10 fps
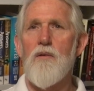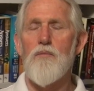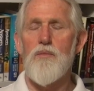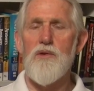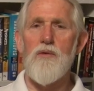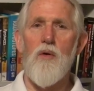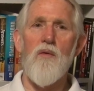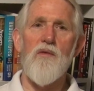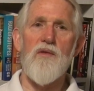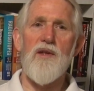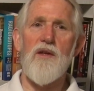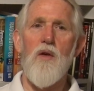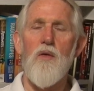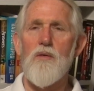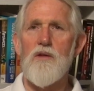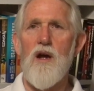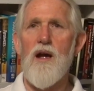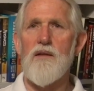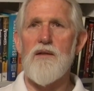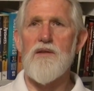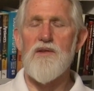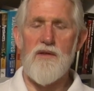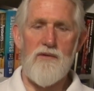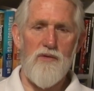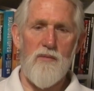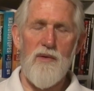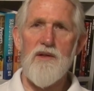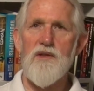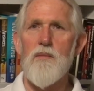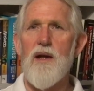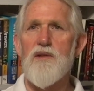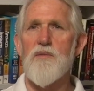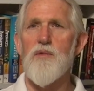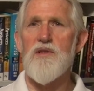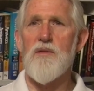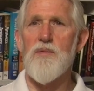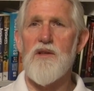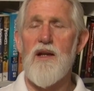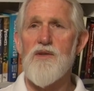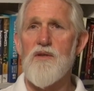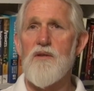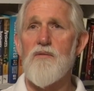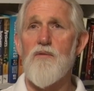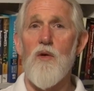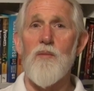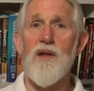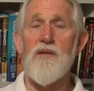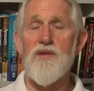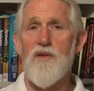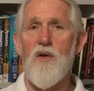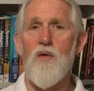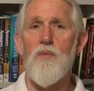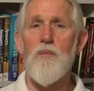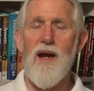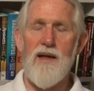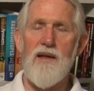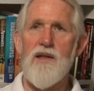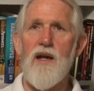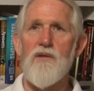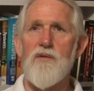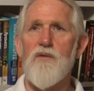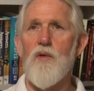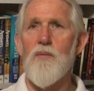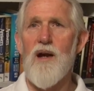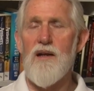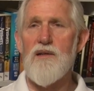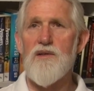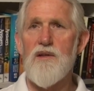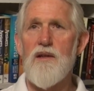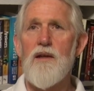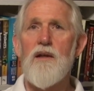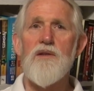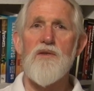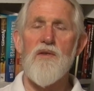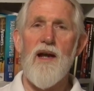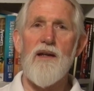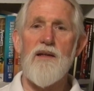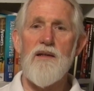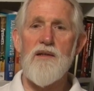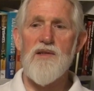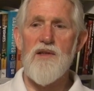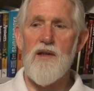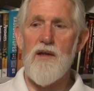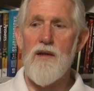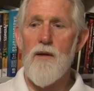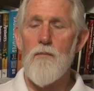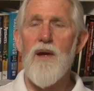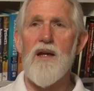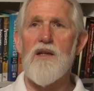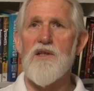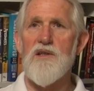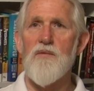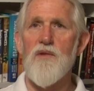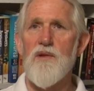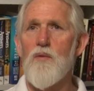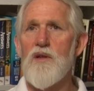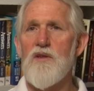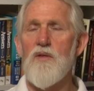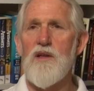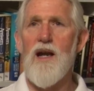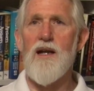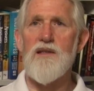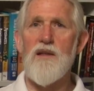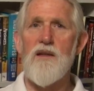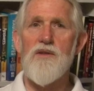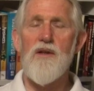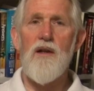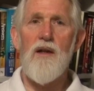blew over the cold continents, then tremendous amounts of precipitation, forming snow, packing down to form ice. So that is the mechanism for the one and only Ice Age.